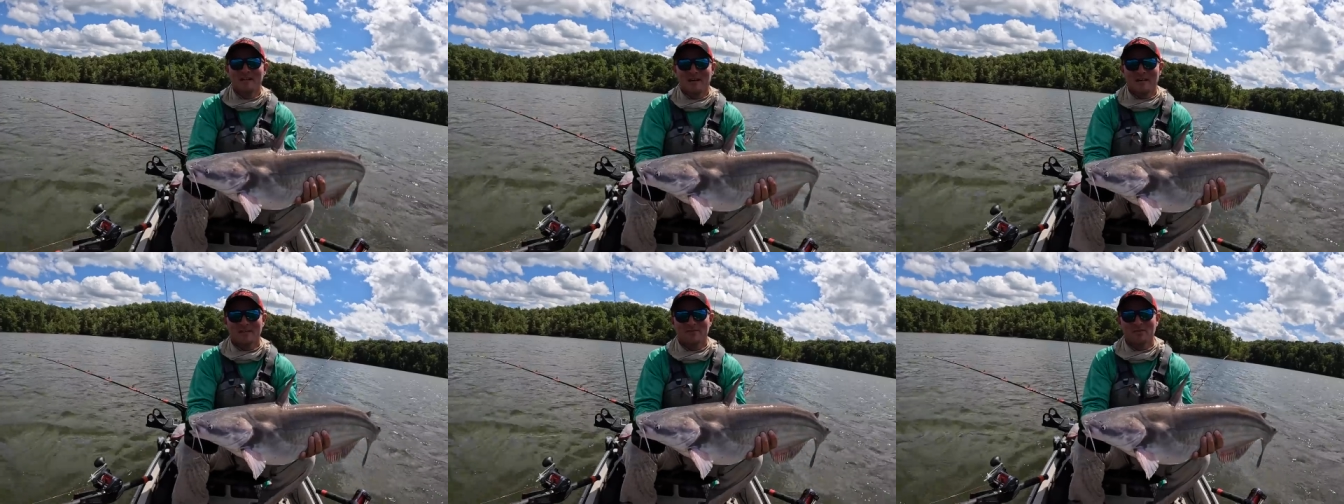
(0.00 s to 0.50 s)

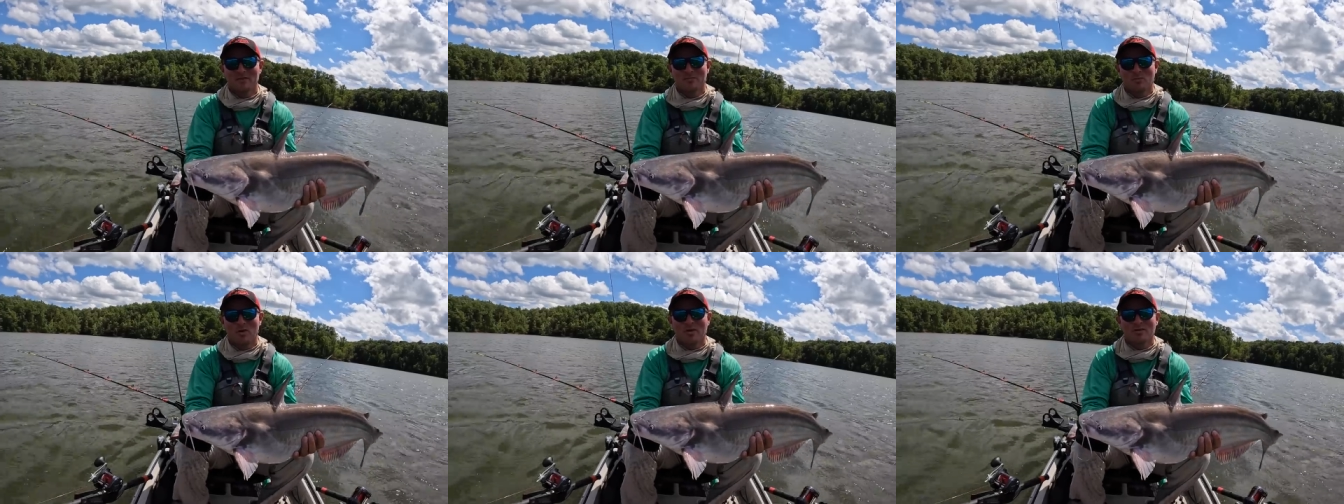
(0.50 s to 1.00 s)
I can feel
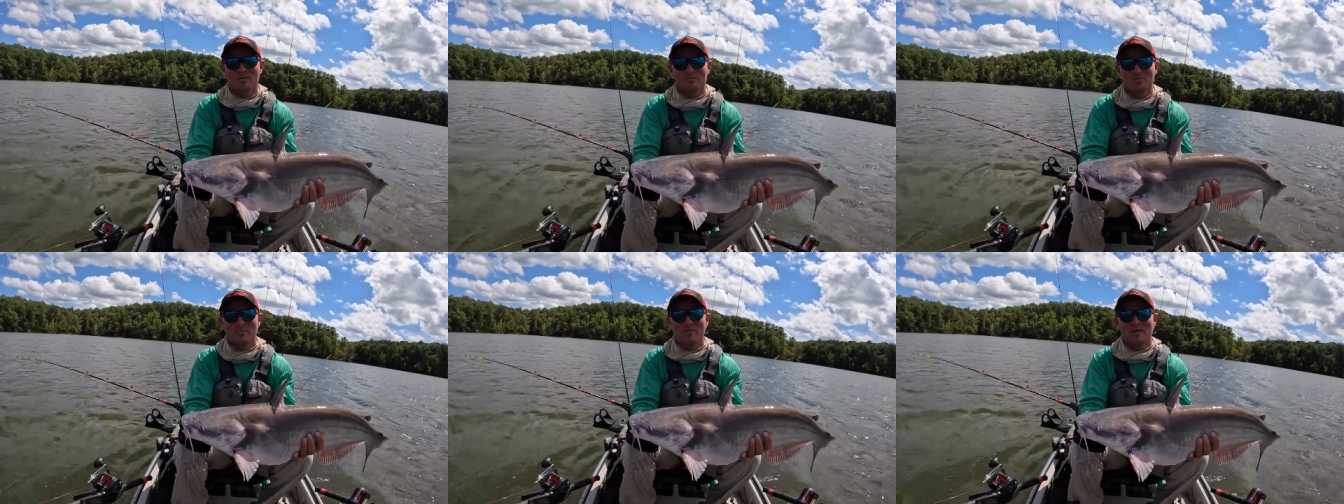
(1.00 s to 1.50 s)
water
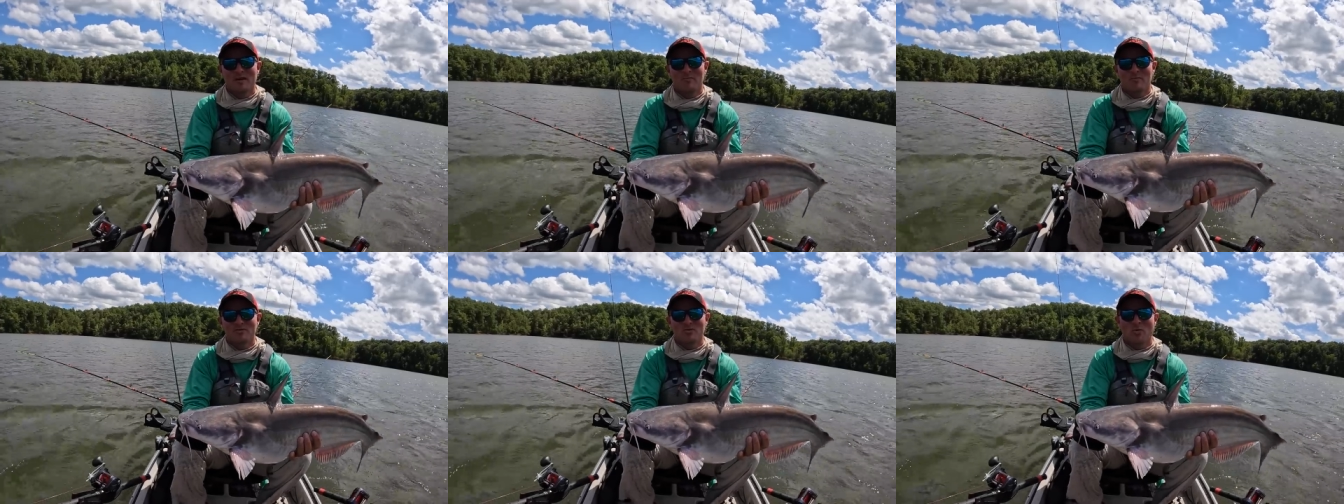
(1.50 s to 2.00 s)
dripping
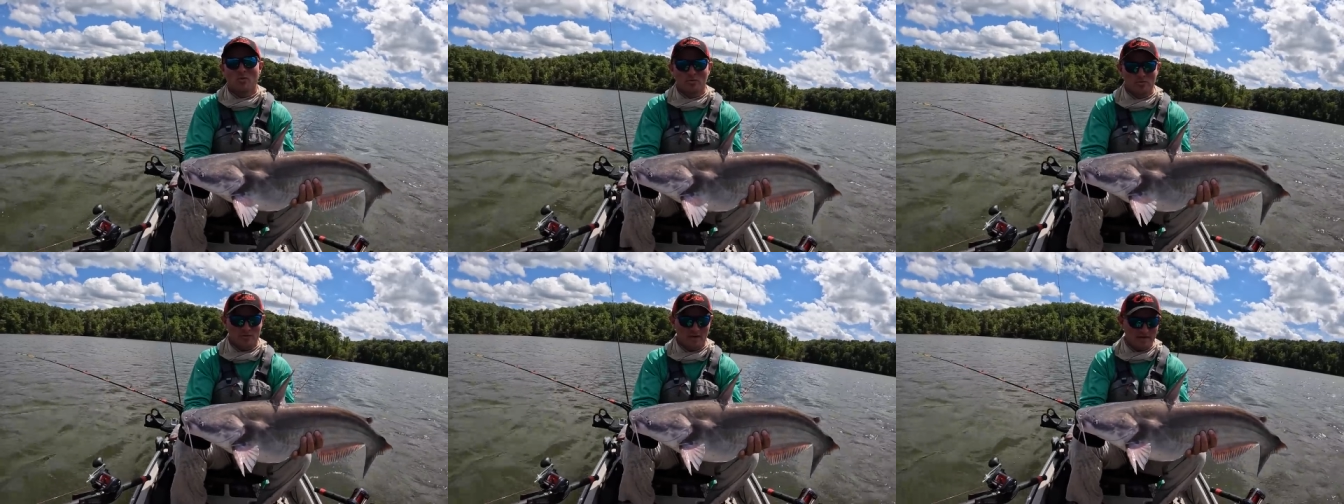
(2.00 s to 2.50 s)
down my
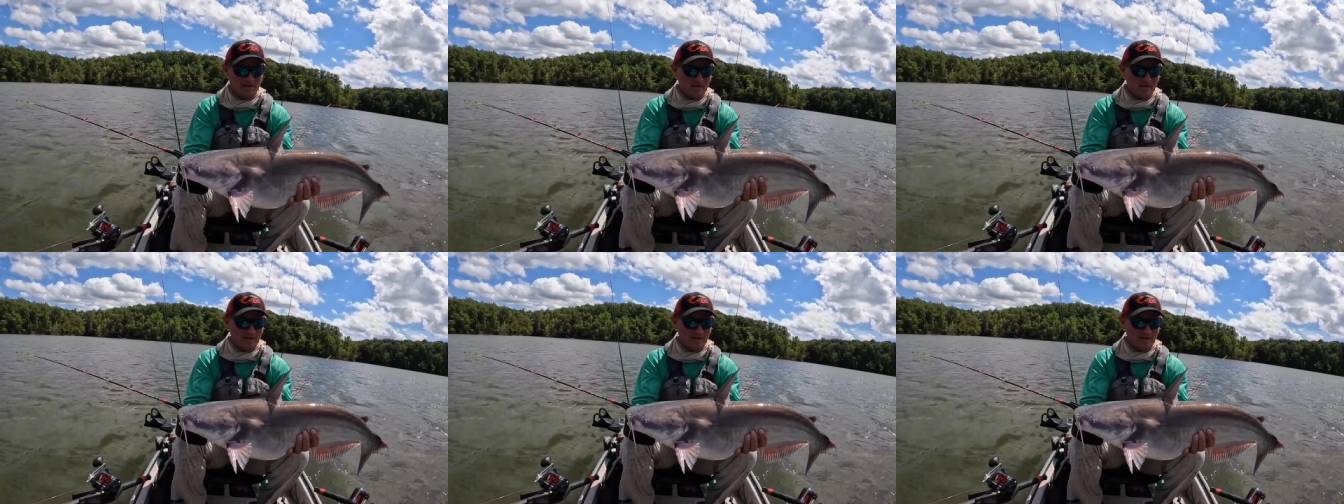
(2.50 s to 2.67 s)
drawers right